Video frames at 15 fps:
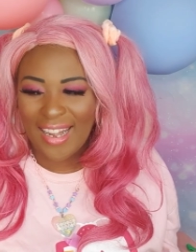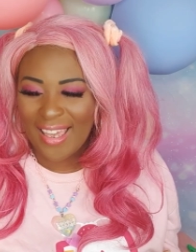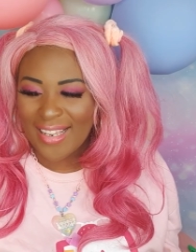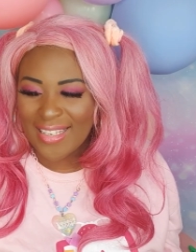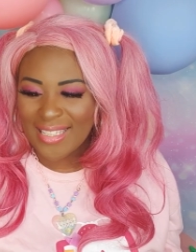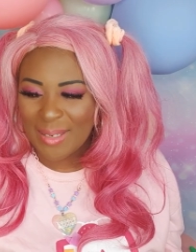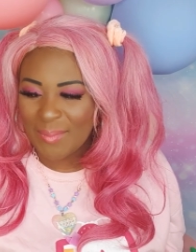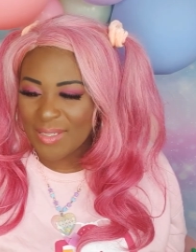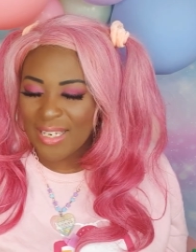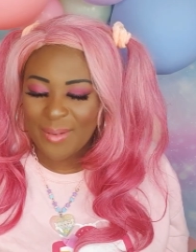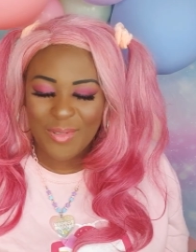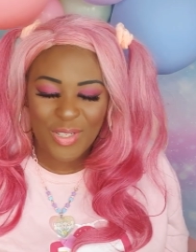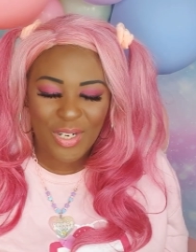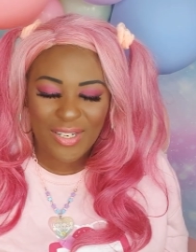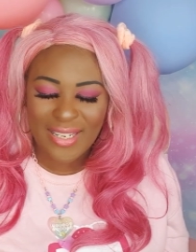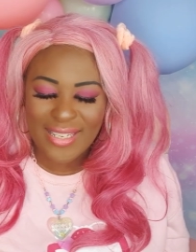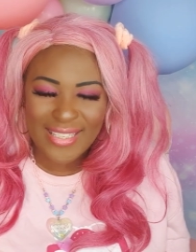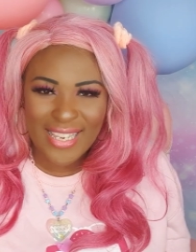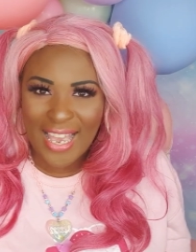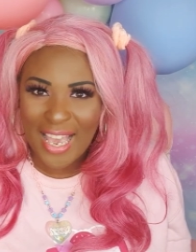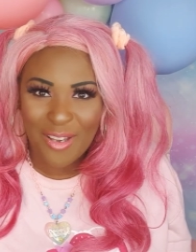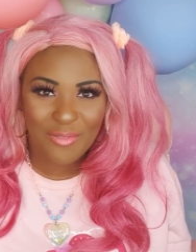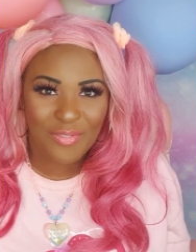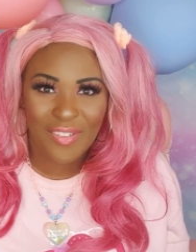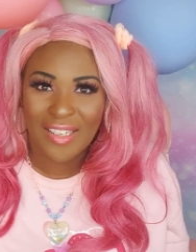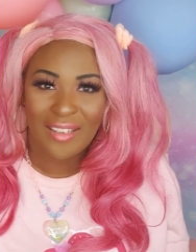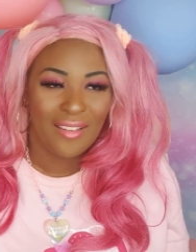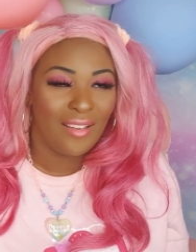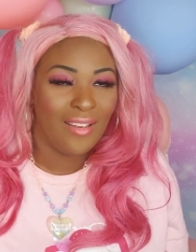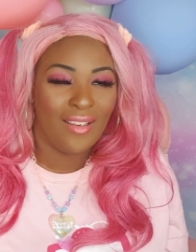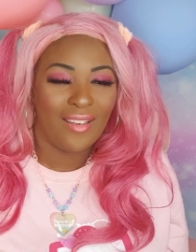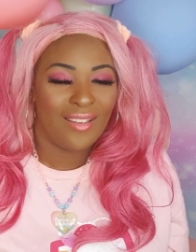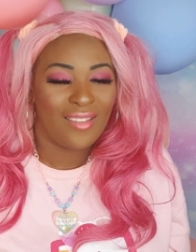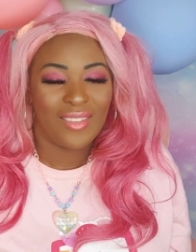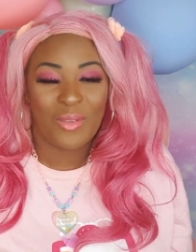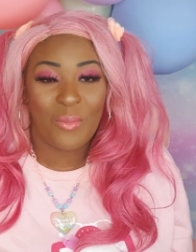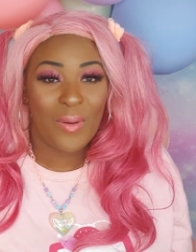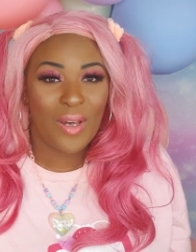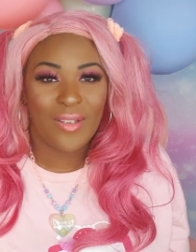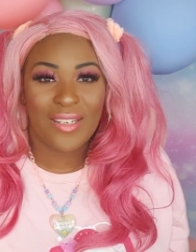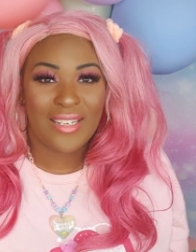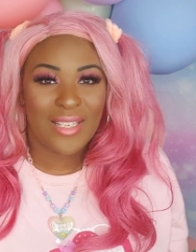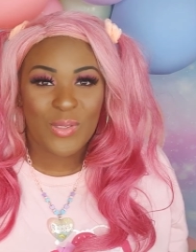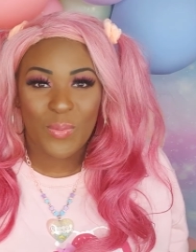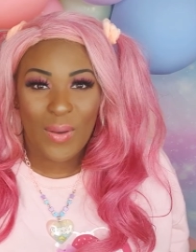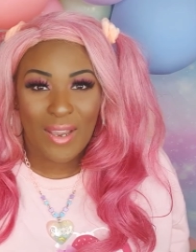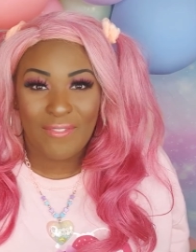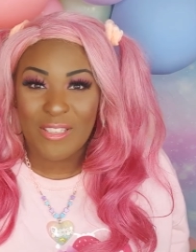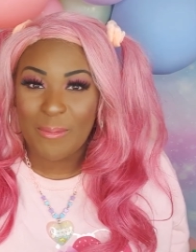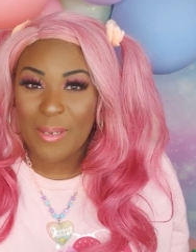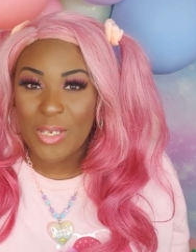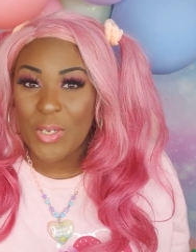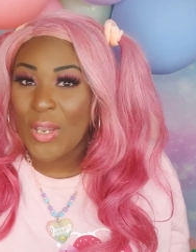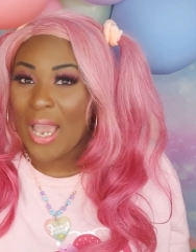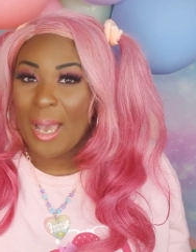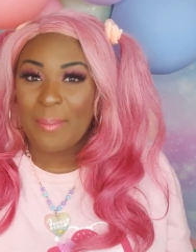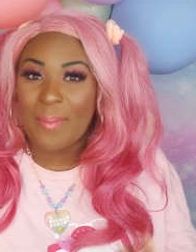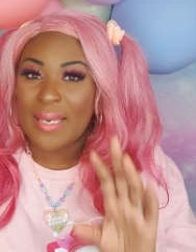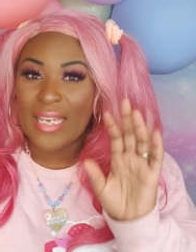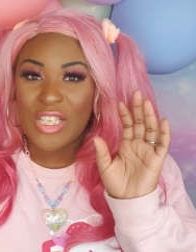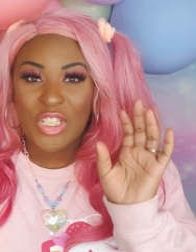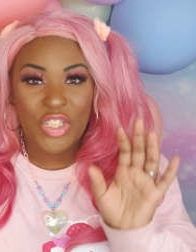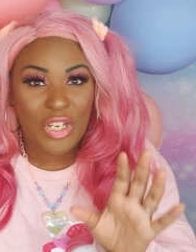Like sometimes you don't need to have the world and its wife to make you happy.